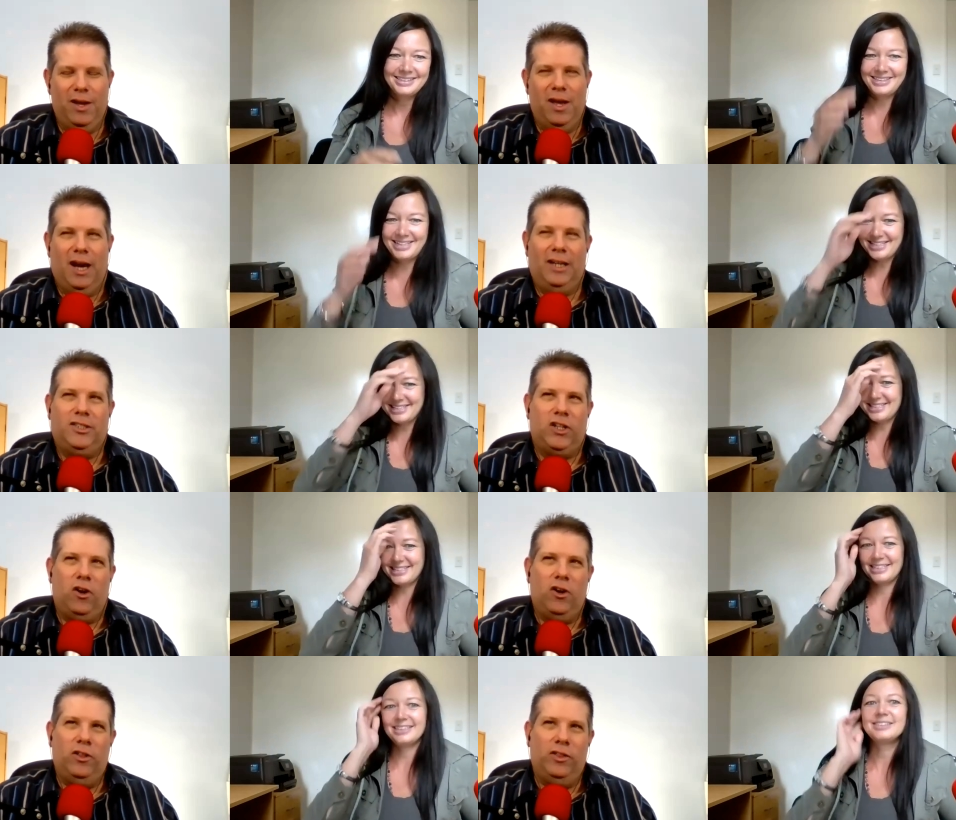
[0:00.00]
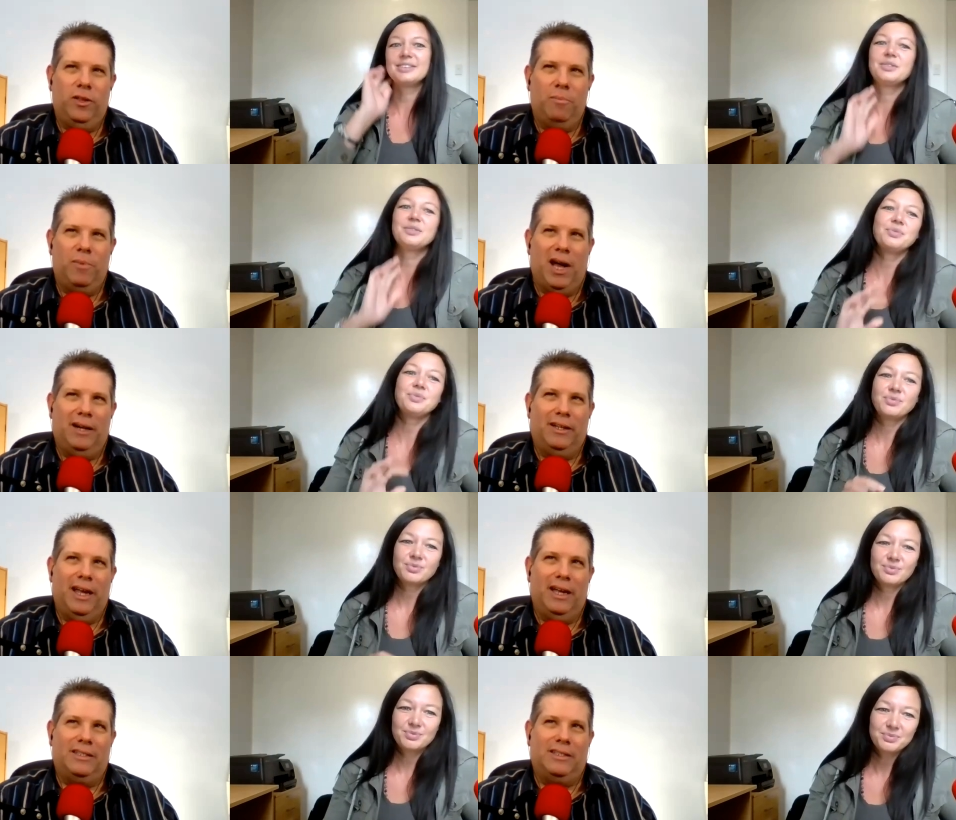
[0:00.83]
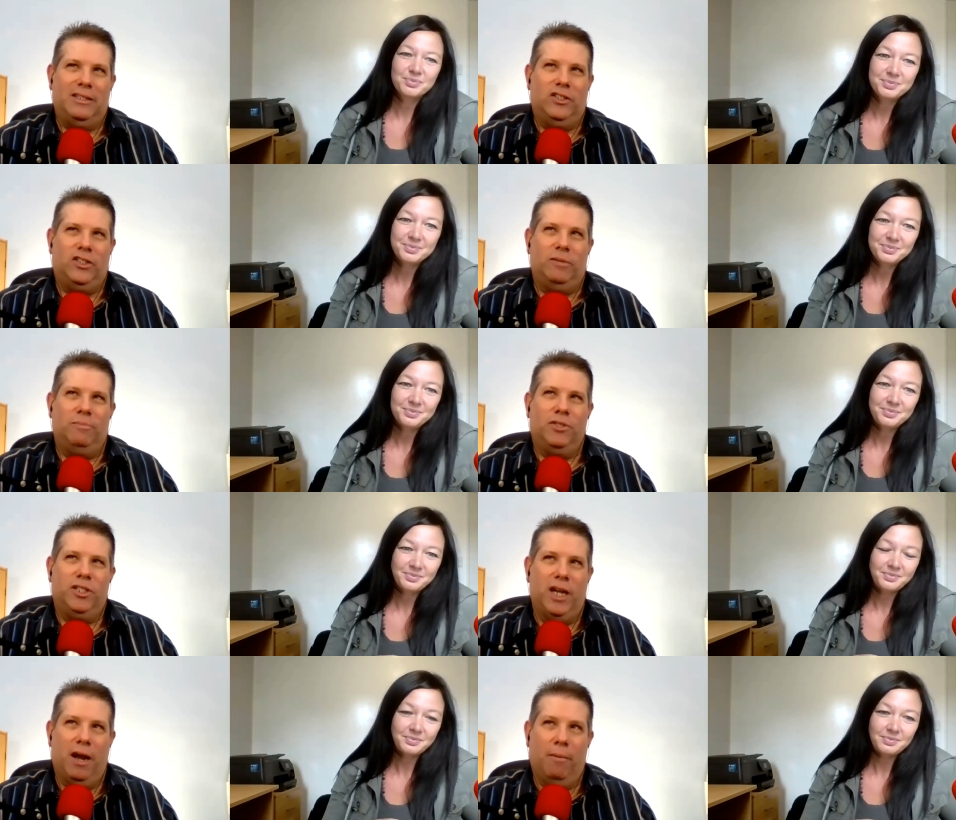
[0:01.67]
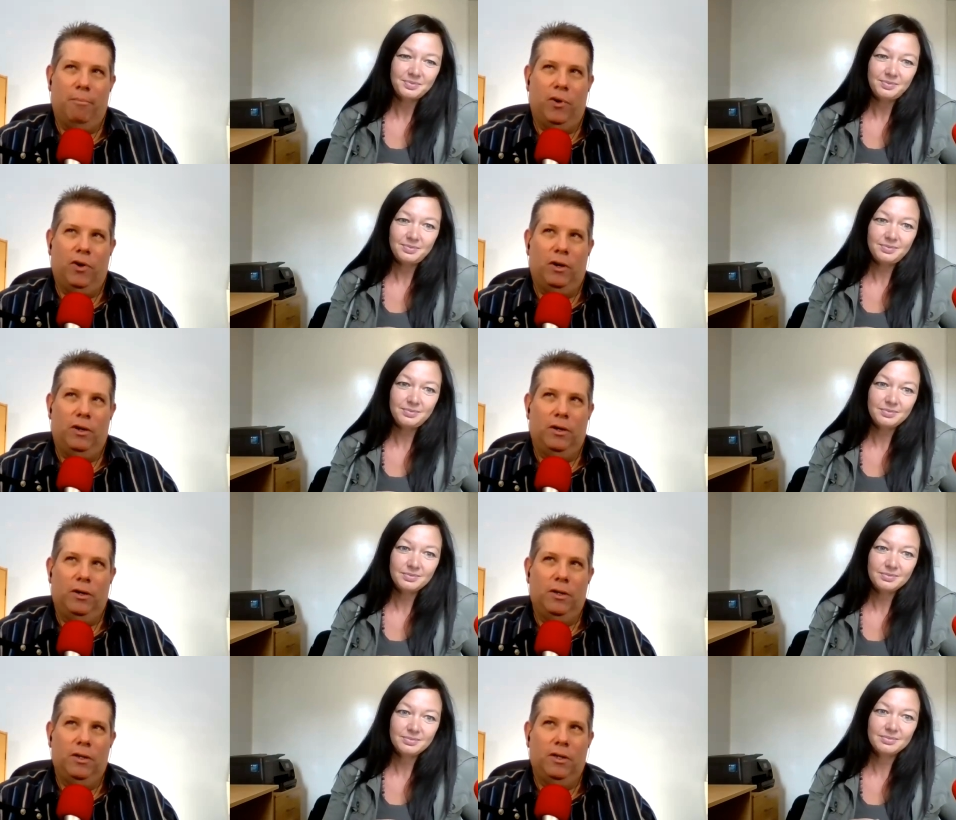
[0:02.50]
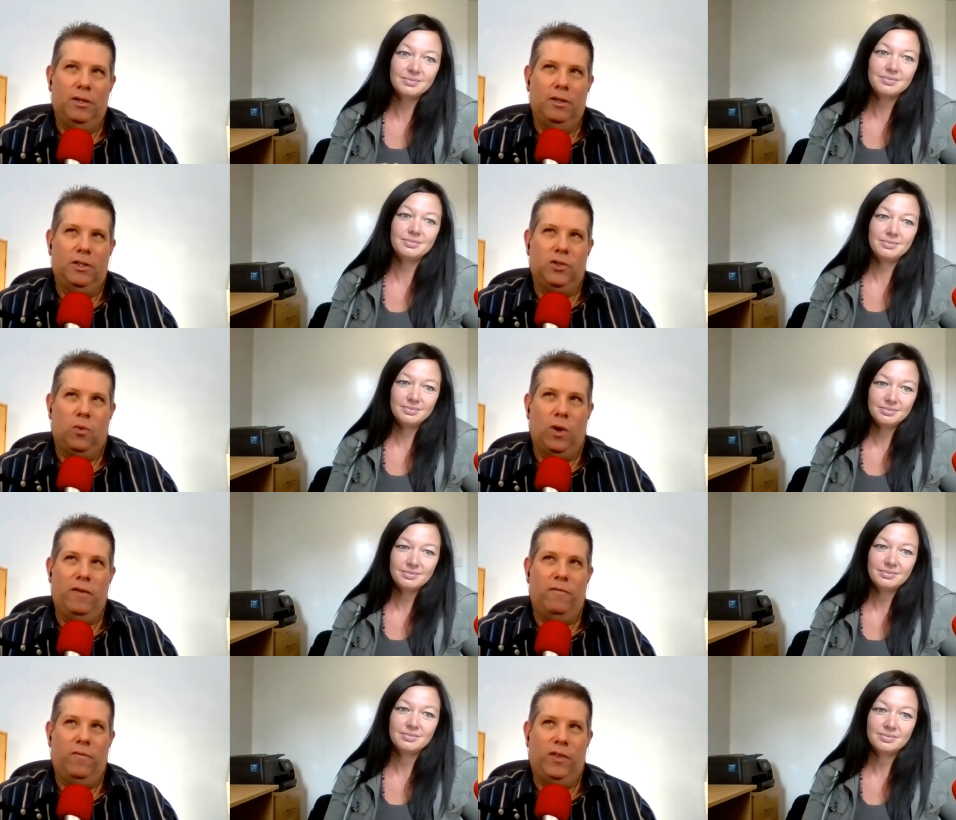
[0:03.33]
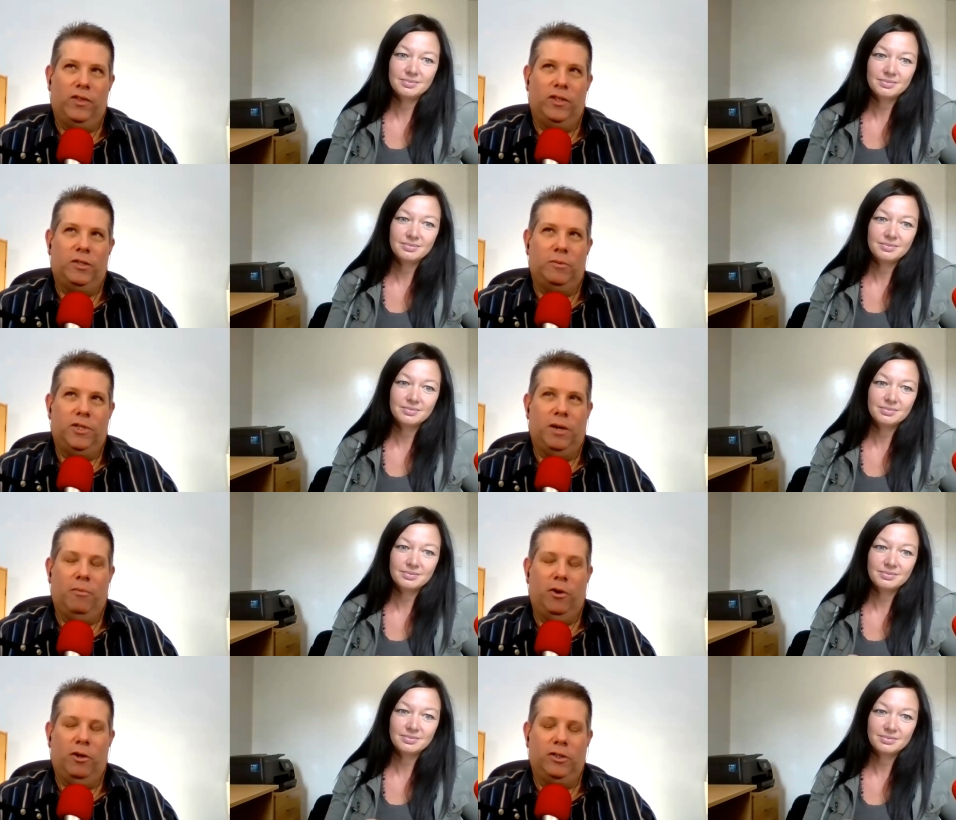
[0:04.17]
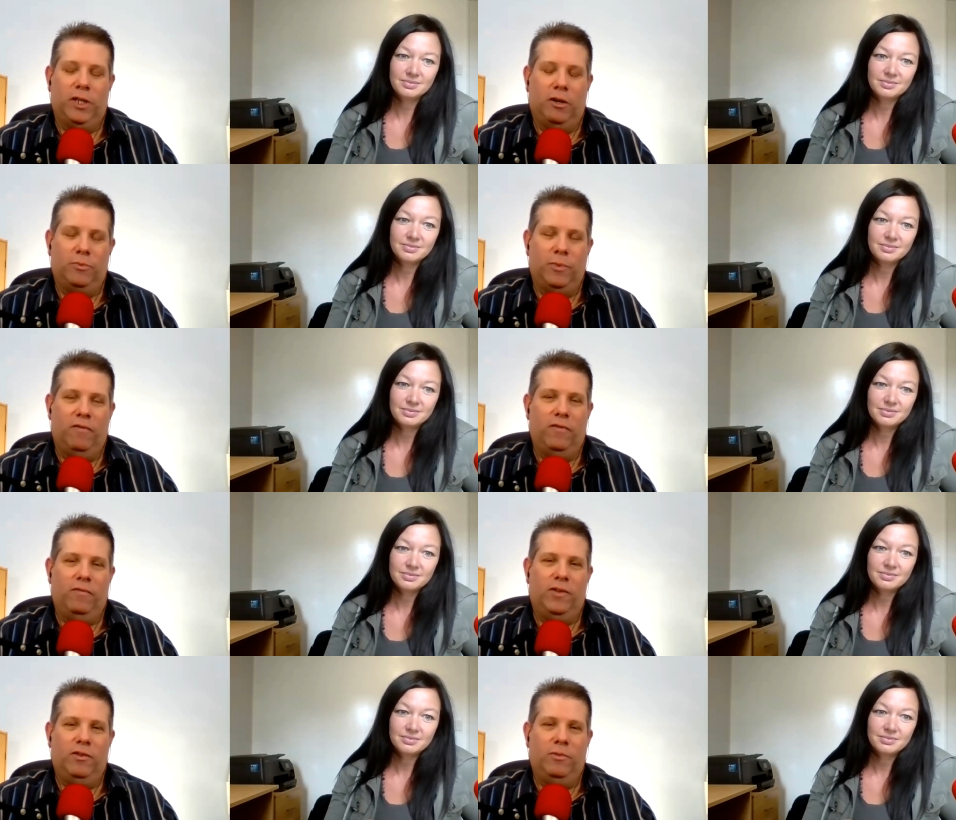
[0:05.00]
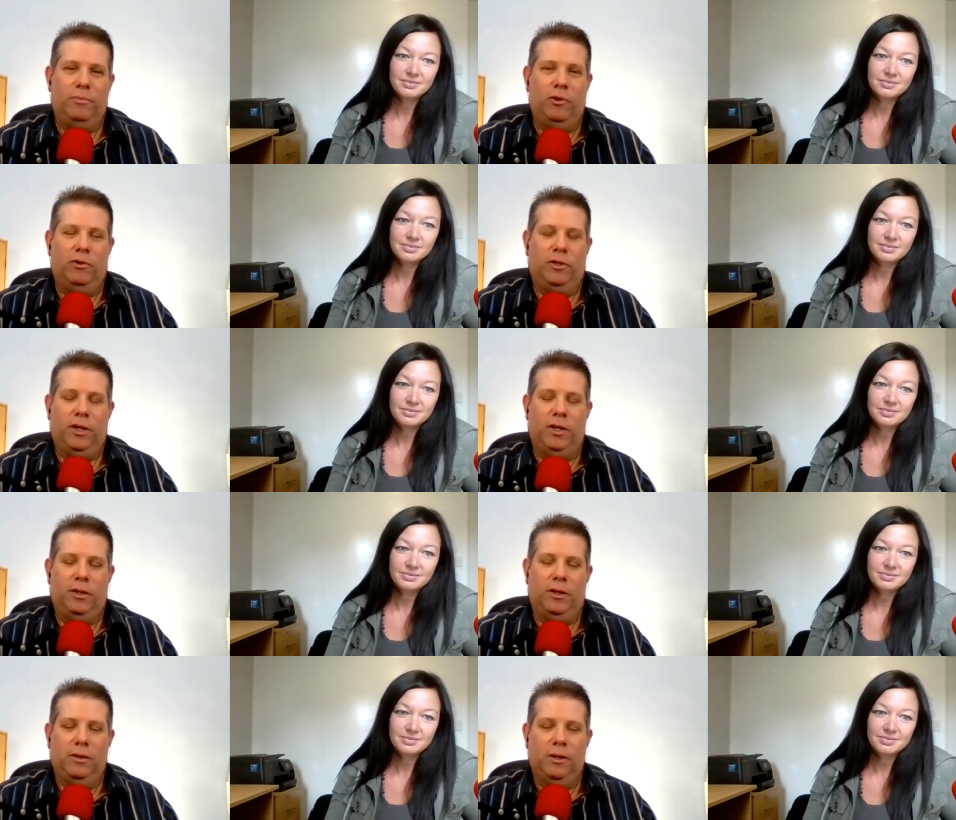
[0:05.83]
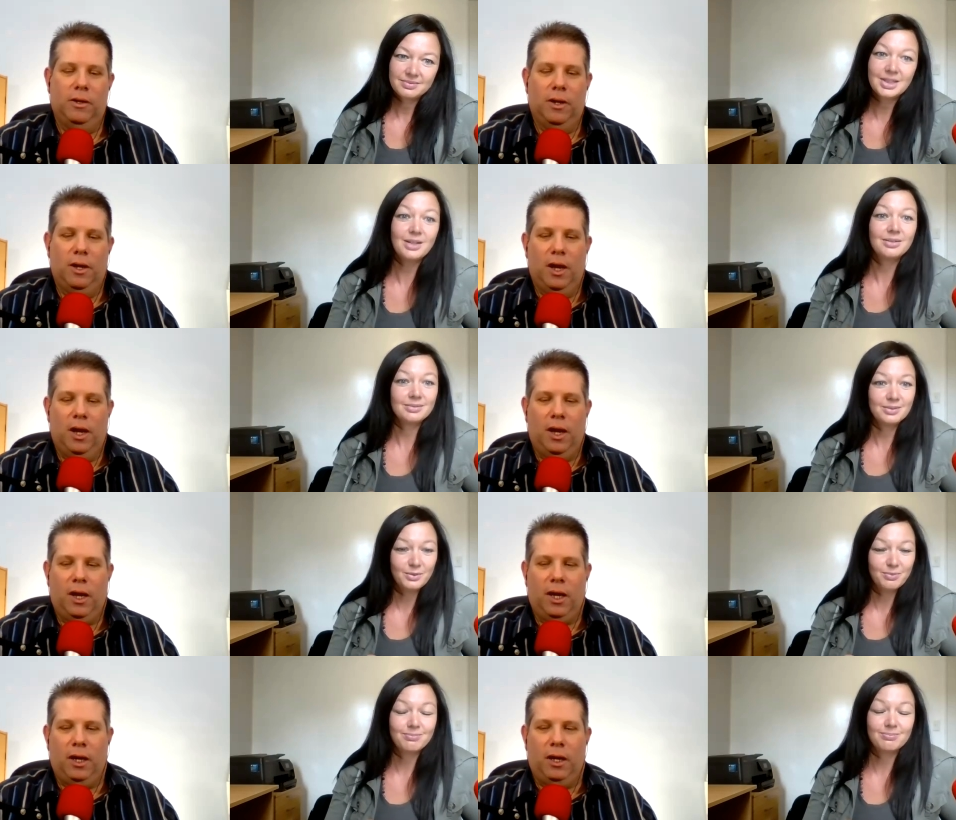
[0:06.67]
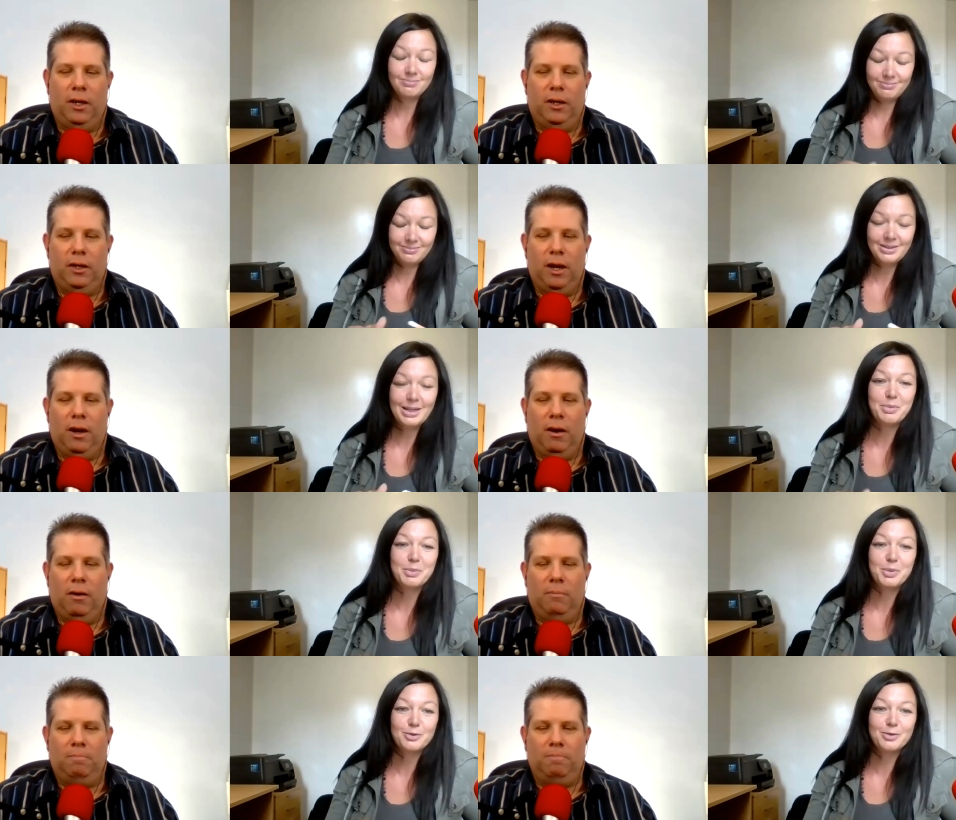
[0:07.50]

Speaker 1: I started the podcast in September, the mm-hmm. 25th of September, because that was my 50th birthday. Yeah. And um